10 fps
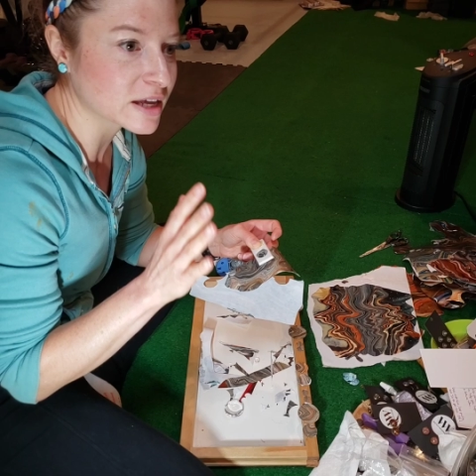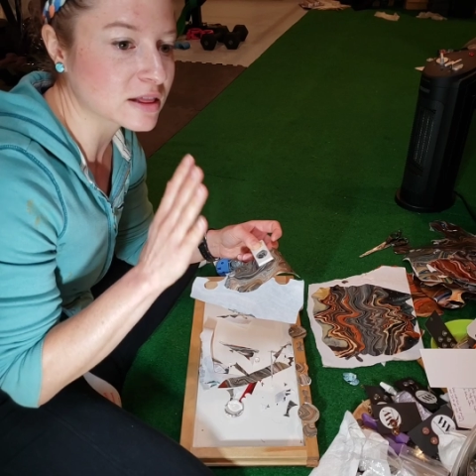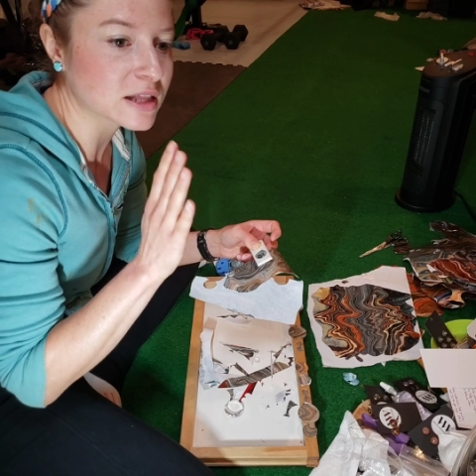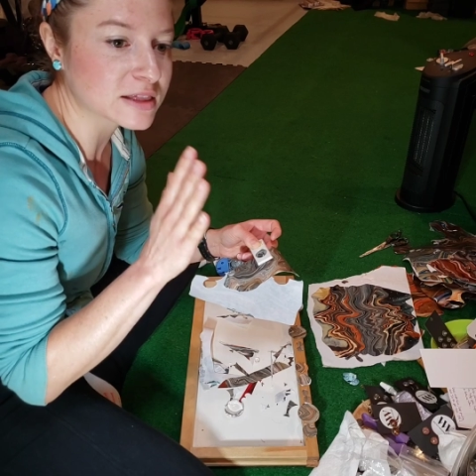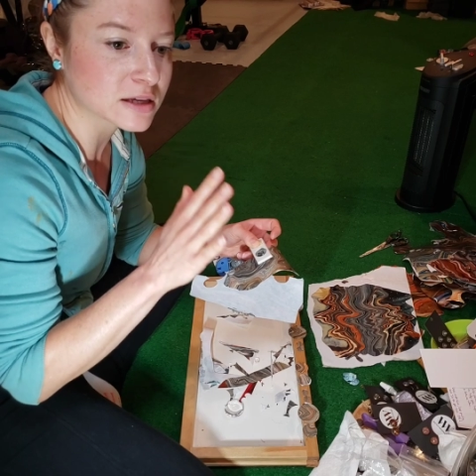
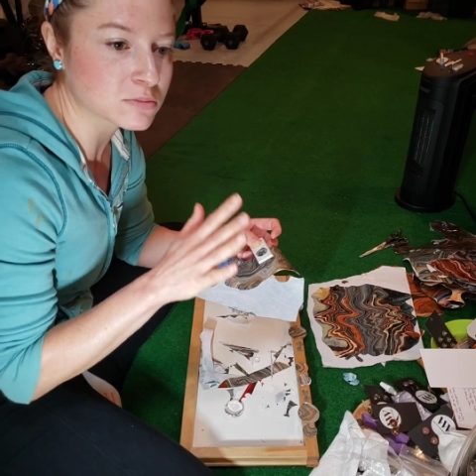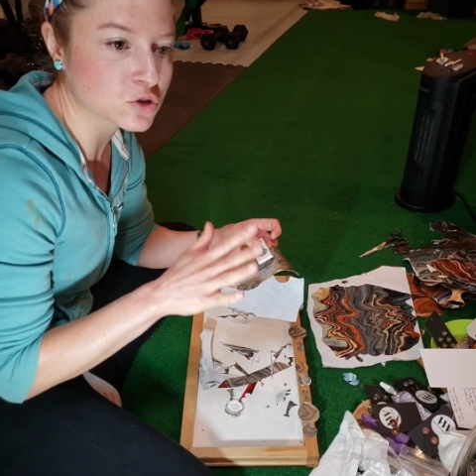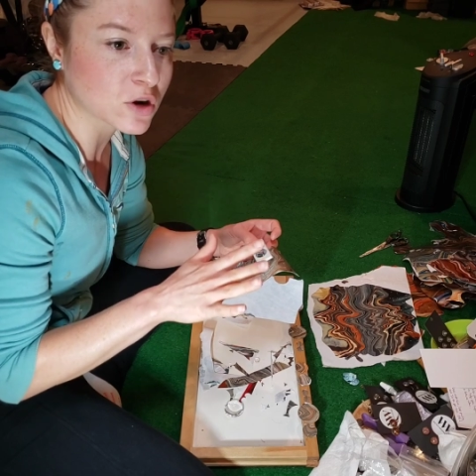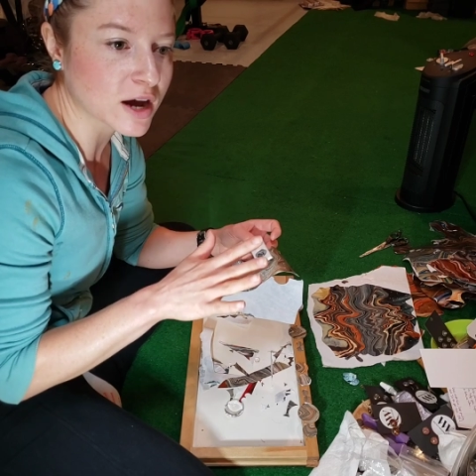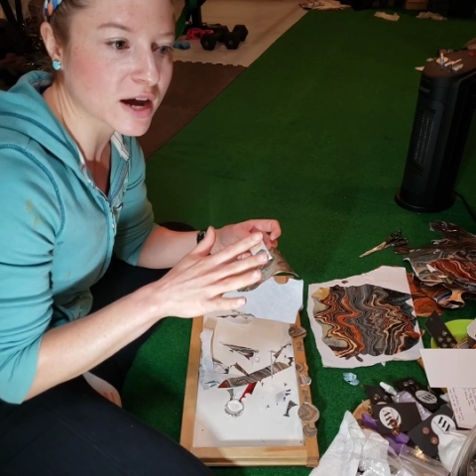Like let
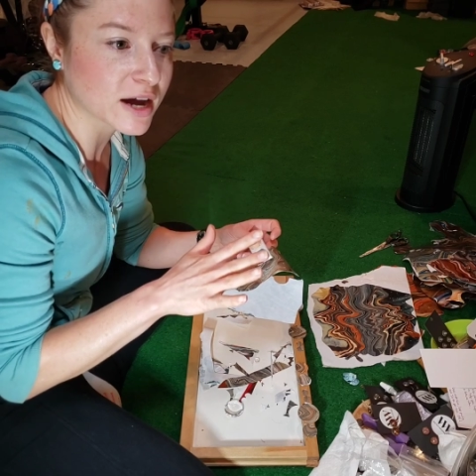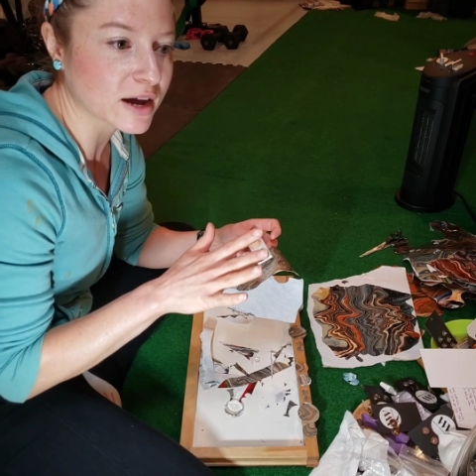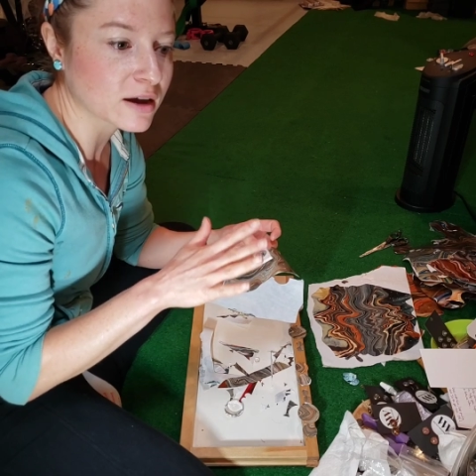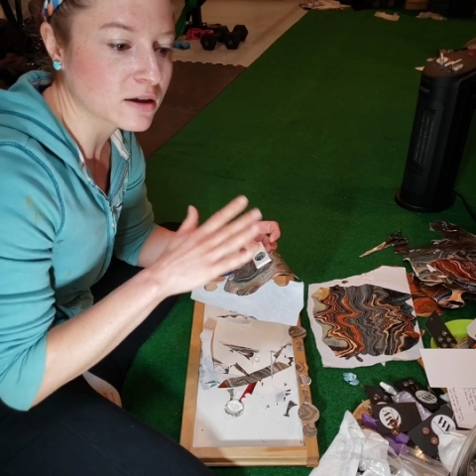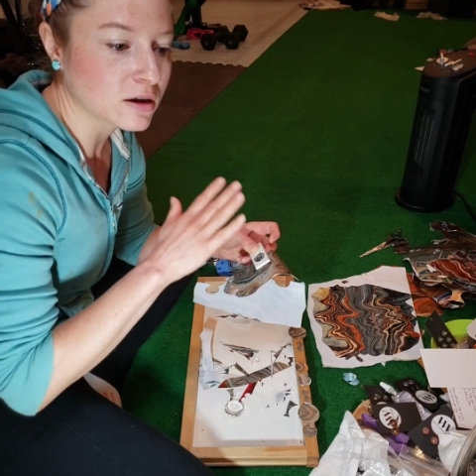them
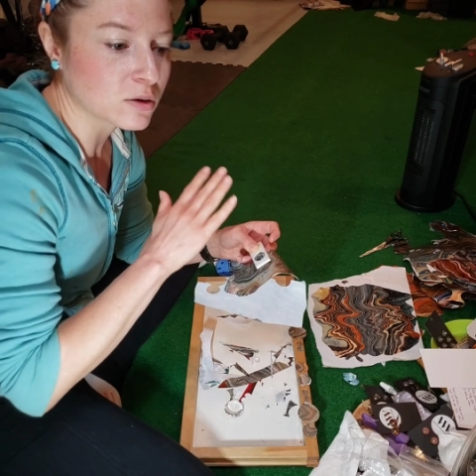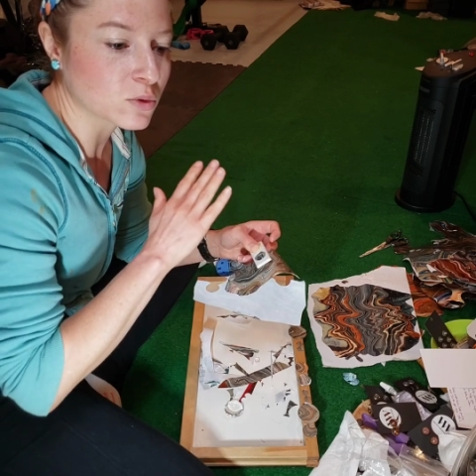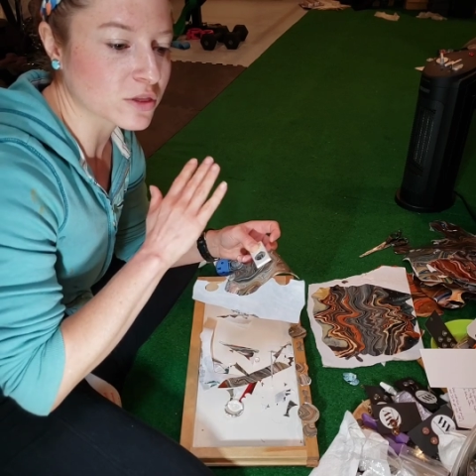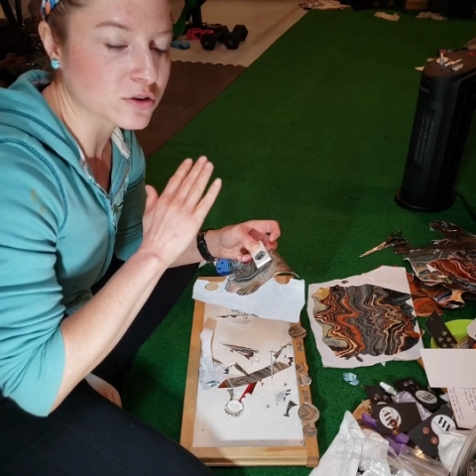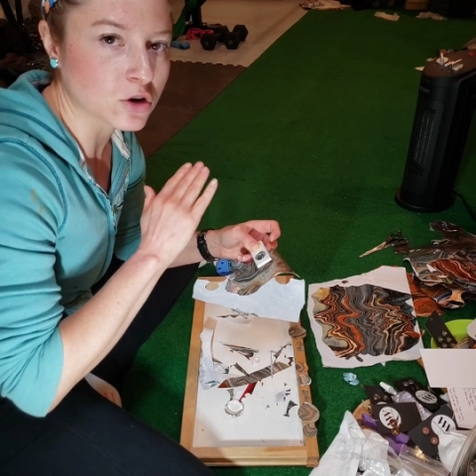dry
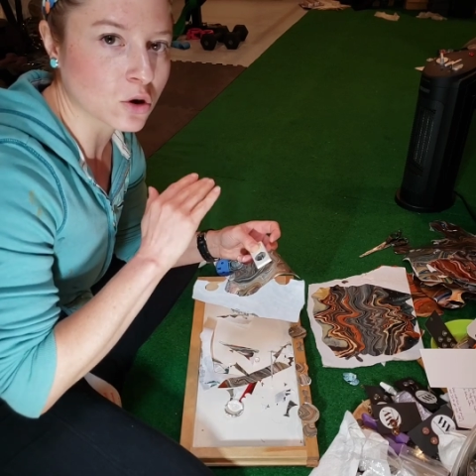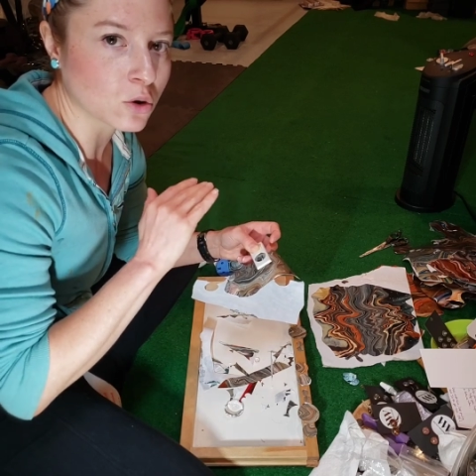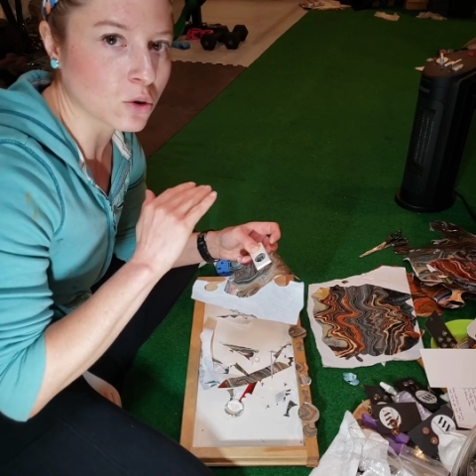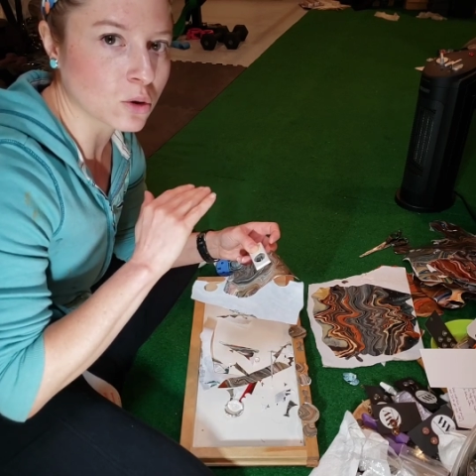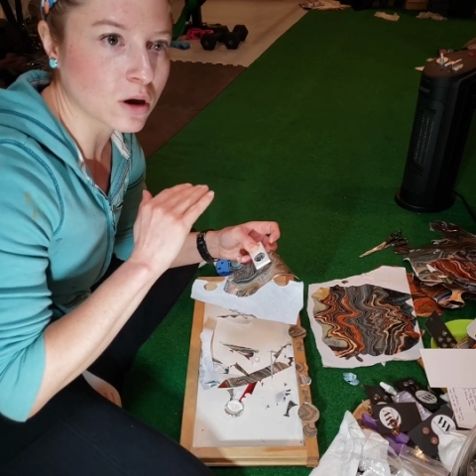with
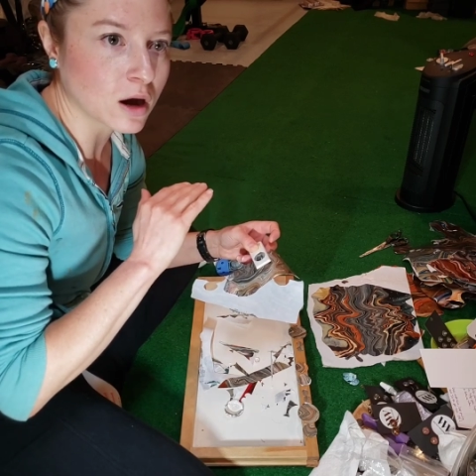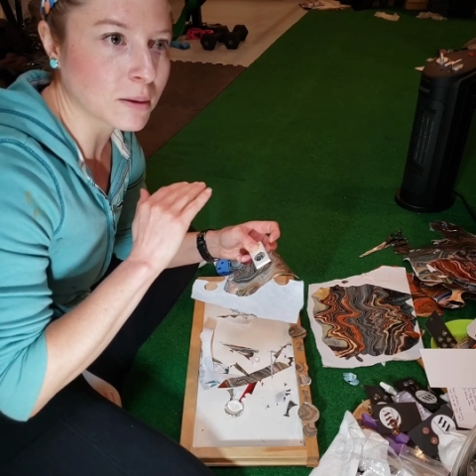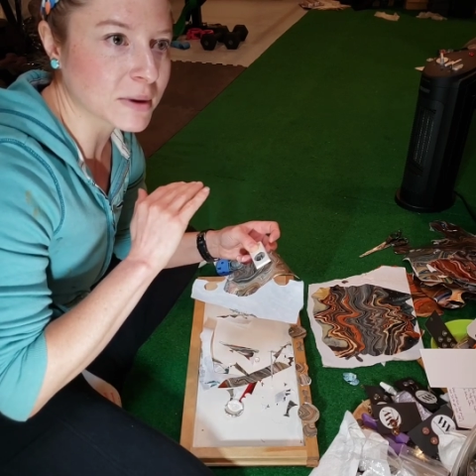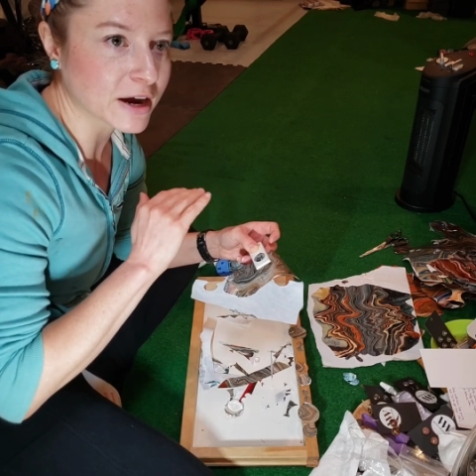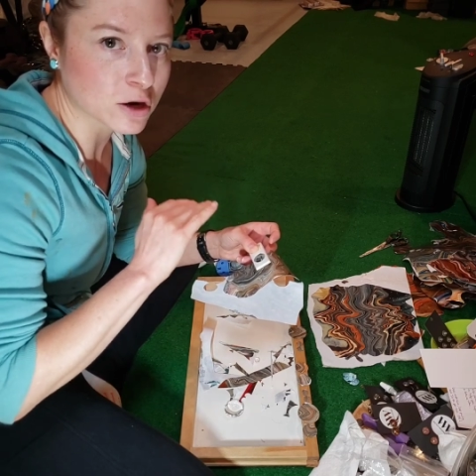no
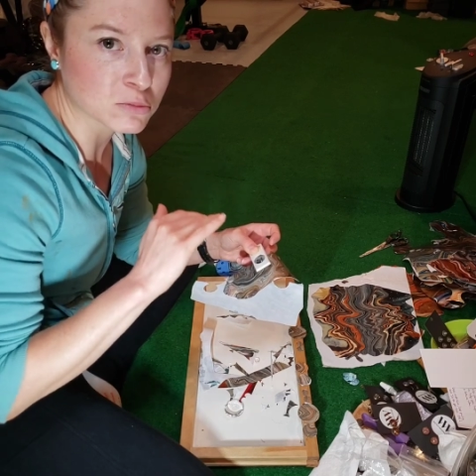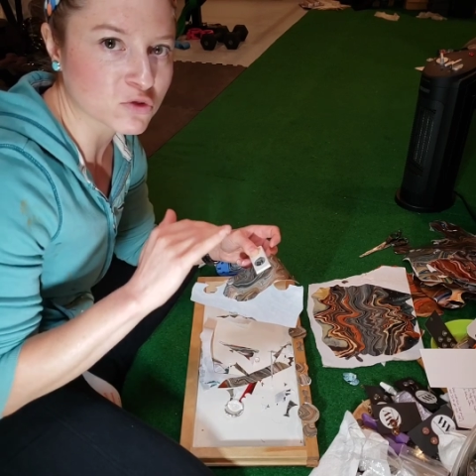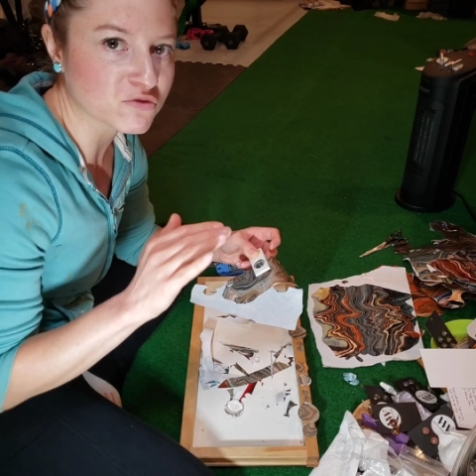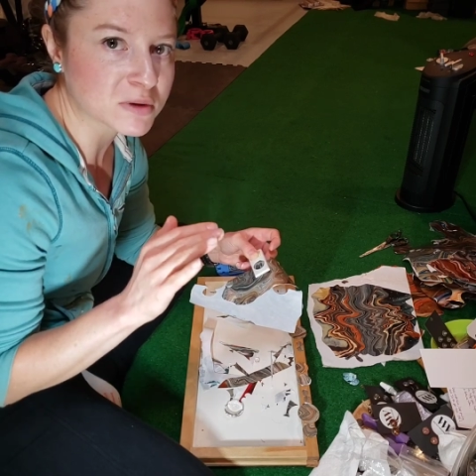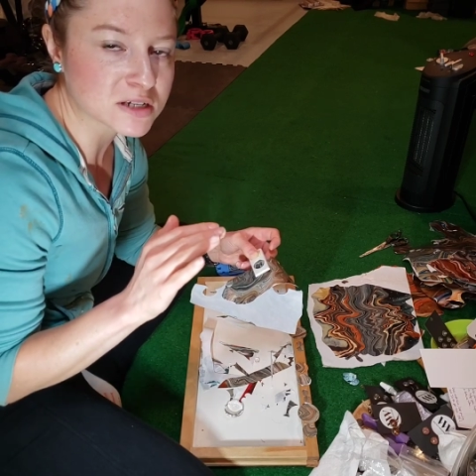air
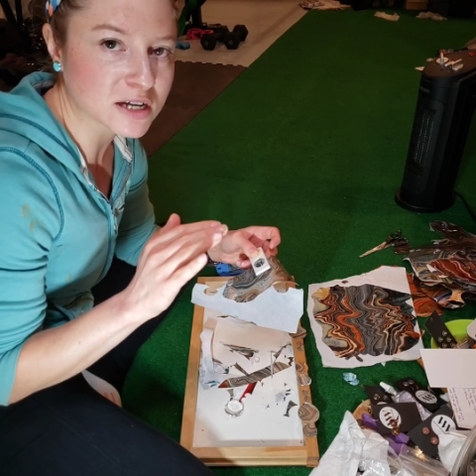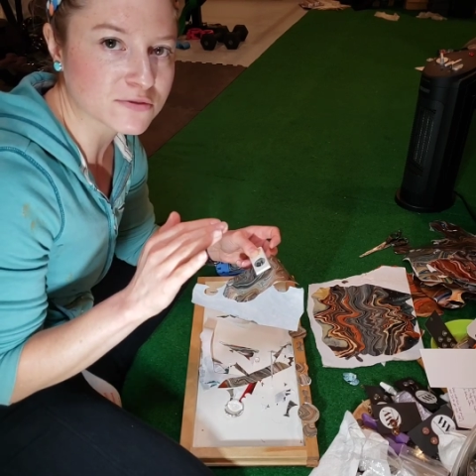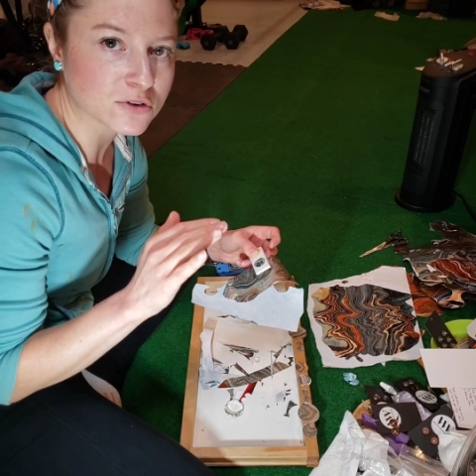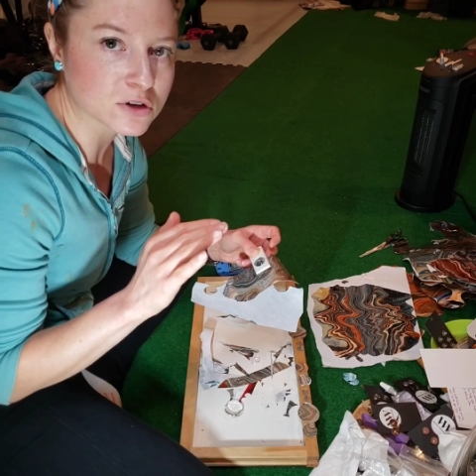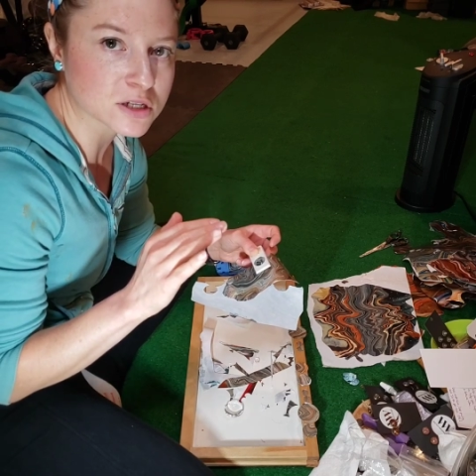movement
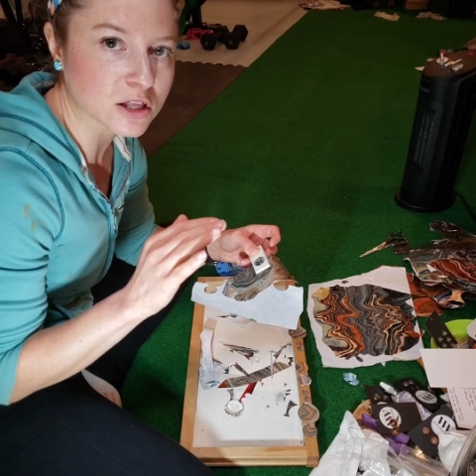at first.